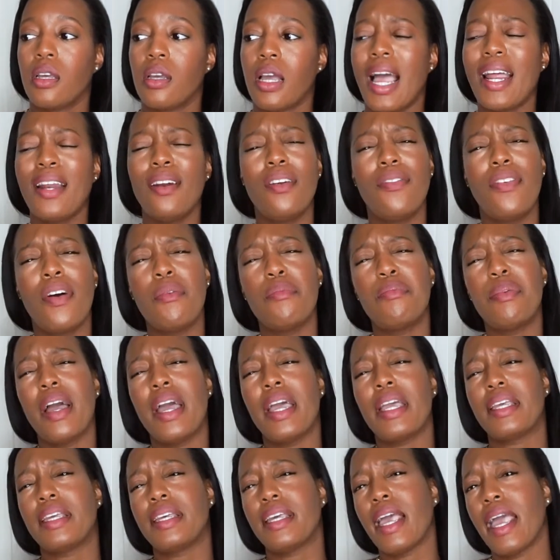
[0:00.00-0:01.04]
I don't know if I
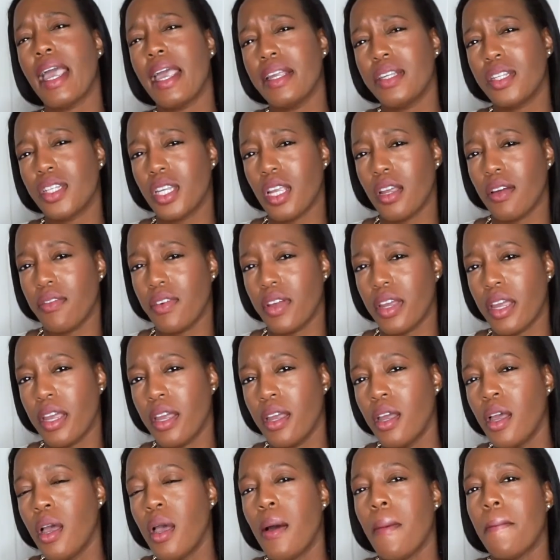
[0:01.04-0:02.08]
buy a case of it,
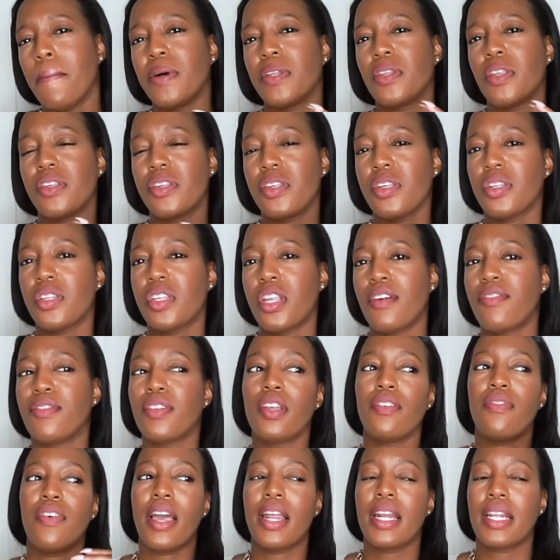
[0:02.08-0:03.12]
but this is
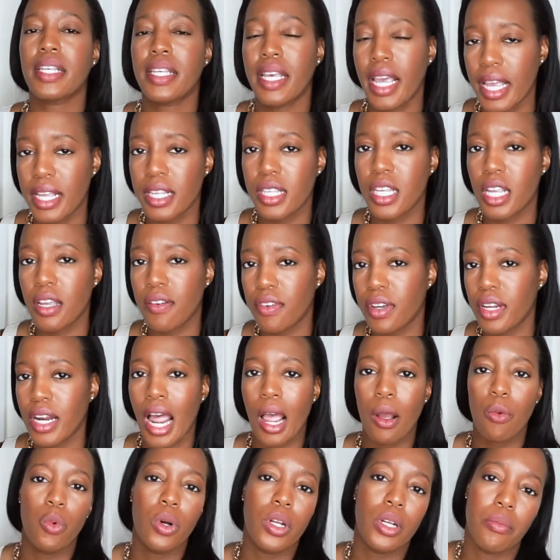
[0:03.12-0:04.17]
definitely, if I had a case of it,
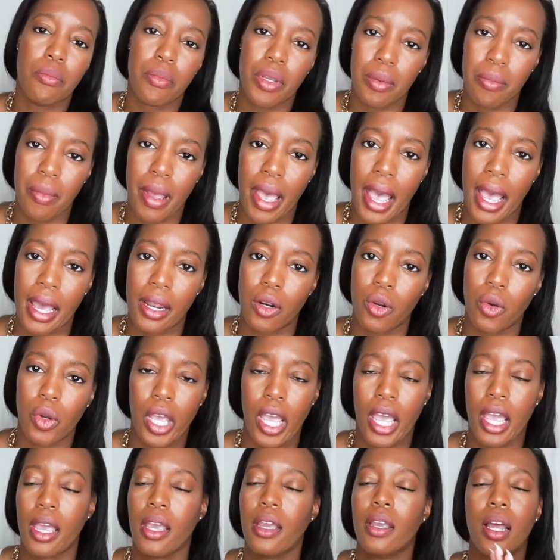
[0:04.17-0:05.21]
I wouldn't be mad,
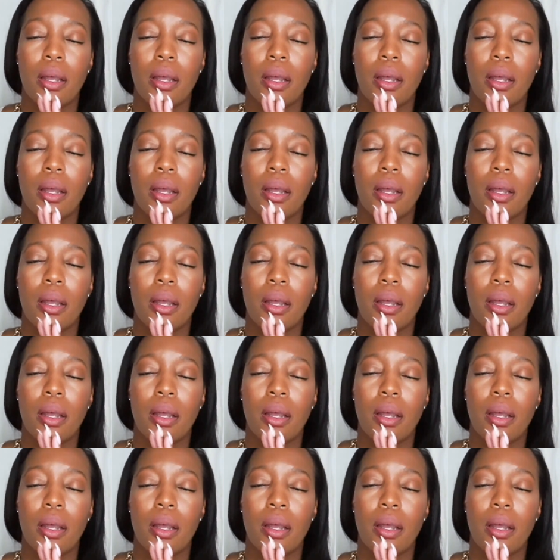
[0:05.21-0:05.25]
okay?